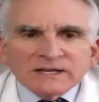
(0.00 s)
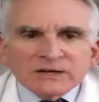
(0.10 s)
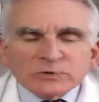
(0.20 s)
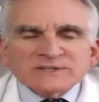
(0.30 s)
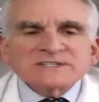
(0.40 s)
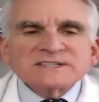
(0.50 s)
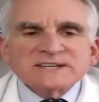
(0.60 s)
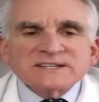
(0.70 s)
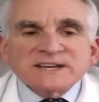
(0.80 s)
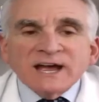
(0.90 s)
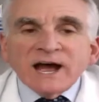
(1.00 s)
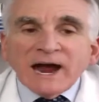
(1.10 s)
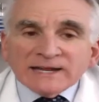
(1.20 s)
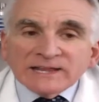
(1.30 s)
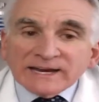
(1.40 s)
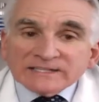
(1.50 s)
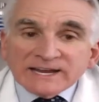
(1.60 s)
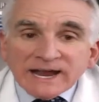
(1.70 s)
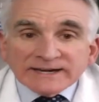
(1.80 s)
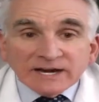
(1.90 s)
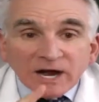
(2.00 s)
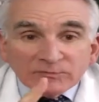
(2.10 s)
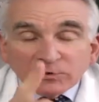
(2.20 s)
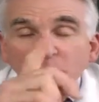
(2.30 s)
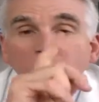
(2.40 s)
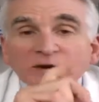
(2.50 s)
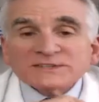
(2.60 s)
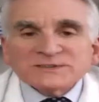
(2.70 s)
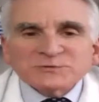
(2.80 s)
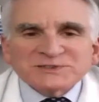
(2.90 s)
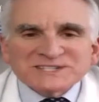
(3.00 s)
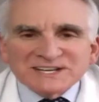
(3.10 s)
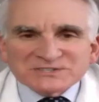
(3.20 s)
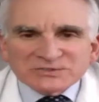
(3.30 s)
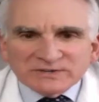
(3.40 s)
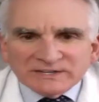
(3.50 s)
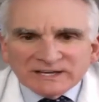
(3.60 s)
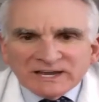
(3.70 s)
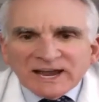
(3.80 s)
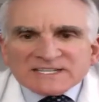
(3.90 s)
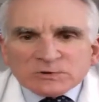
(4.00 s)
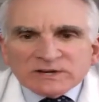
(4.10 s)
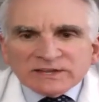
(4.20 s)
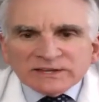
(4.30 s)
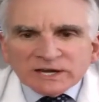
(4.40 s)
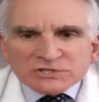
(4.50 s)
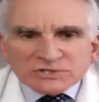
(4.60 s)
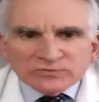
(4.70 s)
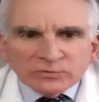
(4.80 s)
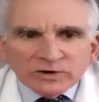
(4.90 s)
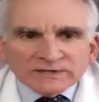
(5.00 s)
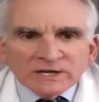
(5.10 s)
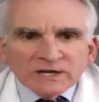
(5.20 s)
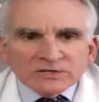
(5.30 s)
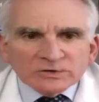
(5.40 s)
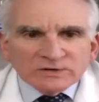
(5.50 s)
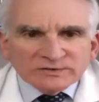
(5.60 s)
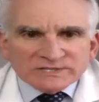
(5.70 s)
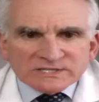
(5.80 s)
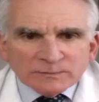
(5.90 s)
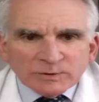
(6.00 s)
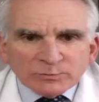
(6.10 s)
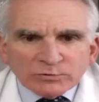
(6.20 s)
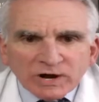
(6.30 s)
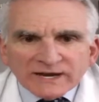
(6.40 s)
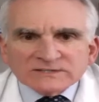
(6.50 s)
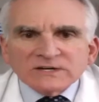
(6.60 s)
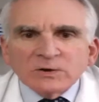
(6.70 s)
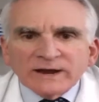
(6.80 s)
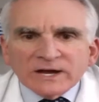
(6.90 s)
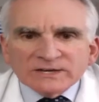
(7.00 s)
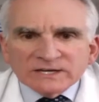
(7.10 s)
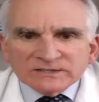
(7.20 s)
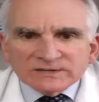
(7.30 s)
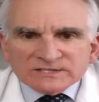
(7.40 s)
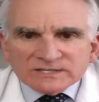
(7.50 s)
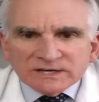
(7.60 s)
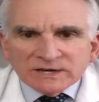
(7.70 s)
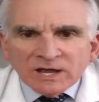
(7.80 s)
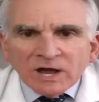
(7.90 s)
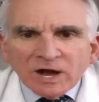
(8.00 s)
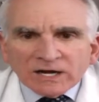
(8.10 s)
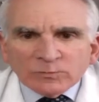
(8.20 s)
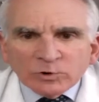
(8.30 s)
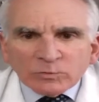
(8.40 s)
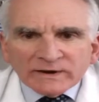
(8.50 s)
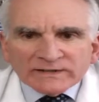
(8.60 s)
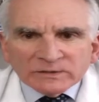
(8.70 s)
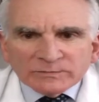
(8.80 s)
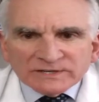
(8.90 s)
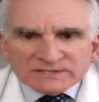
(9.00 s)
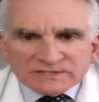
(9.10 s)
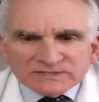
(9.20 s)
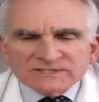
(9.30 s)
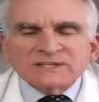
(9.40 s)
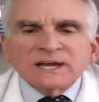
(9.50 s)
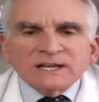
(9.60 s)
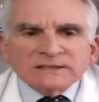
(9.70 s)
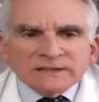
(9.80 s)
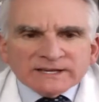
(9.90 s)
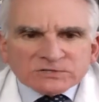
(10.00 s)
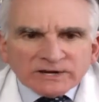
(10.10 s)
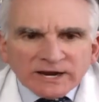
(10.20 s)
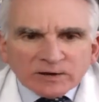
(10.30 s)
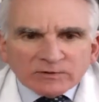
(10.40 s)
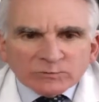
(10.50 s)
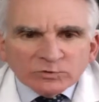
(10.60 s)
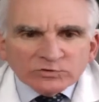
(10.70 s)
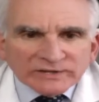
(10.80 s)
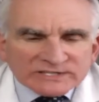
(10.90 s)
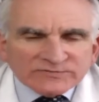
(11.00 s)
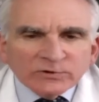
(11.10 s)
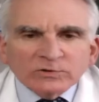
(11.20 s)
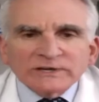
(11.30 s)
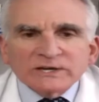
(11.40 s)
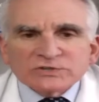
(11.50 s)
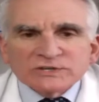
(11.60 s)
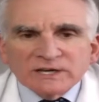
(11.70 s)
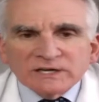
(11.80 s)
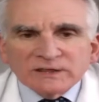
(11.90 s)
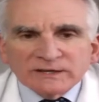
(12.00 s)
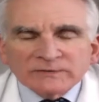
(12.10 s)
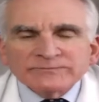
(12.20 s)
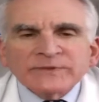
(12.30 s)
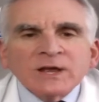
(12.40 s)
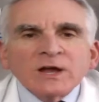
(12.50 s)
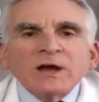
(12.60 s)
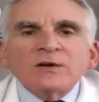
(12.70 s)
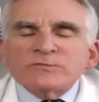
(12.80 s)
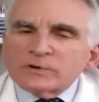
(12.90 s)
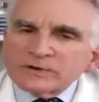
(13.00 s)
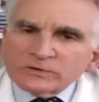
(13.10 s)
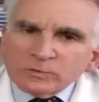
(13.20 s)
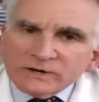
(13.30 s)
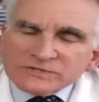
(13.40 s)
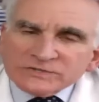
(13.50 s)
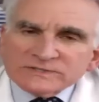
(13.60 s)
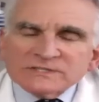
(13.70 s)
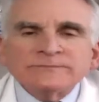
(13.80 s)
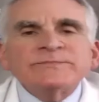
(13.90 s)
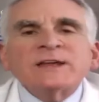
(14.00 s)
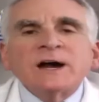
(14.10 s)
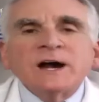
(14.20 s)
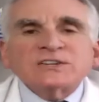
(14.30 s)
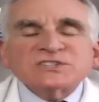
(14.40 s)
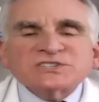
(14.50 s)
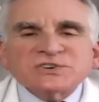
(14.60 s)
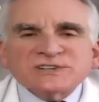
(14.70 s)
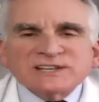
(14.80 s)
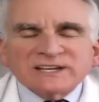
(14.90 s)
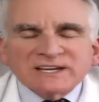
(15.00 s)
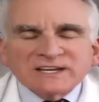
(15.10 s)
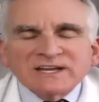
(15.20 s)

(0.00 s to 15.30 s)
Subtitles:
Christy says, I like tanning, of course, with sunscreen. Is there anything I should avoid during the summer prior to going out into the sun on a more regular basis? Laser hair removal, exfoliation, anything? Very good questions. Certainly,